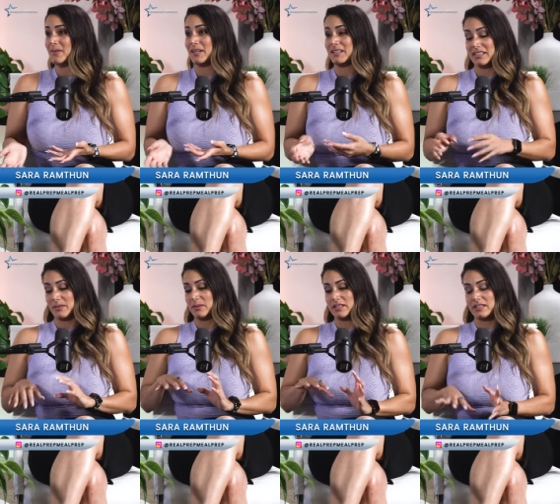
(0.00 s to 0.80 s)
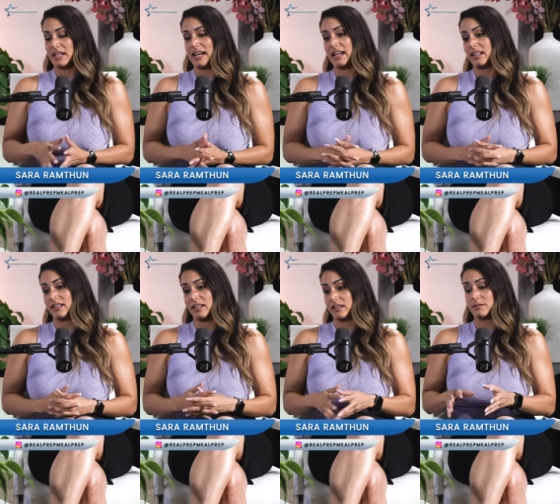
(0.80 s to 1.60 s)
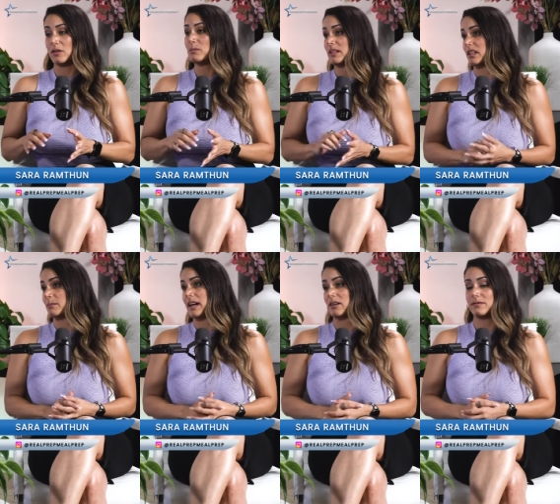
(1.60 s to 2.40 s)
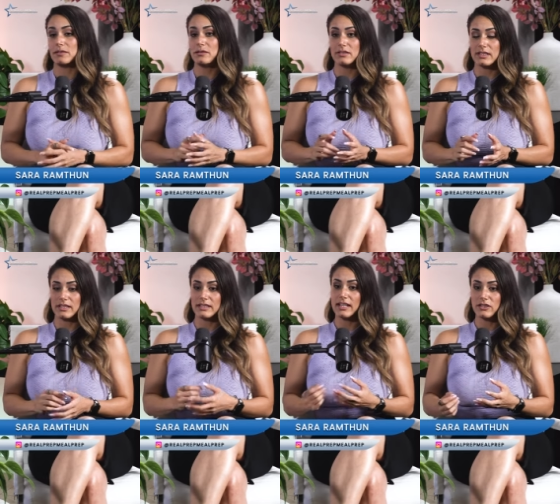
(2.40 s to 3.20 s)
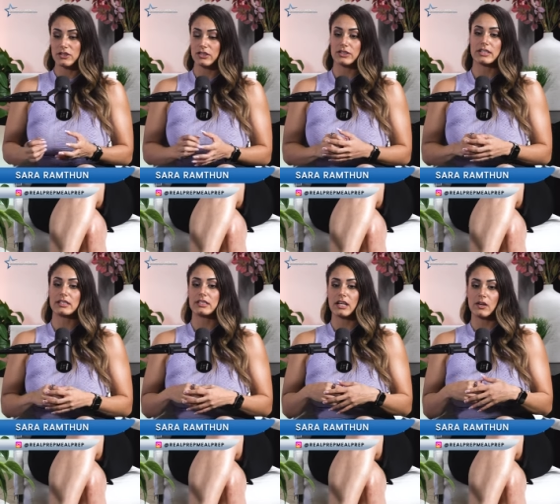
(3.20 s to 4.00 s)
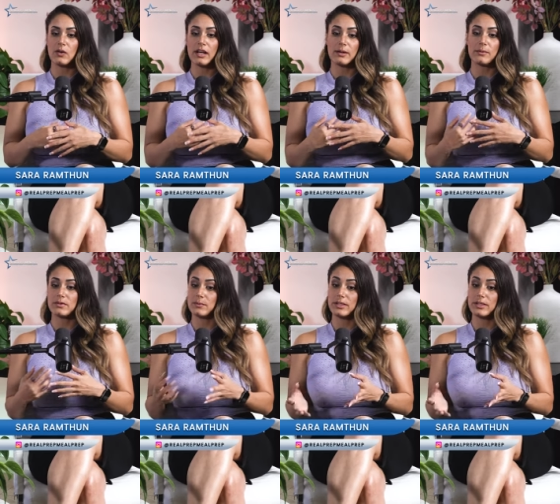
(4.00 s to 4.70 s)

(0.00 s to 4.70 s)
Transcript: because I was I had like a phobia about foods and textures, and so I was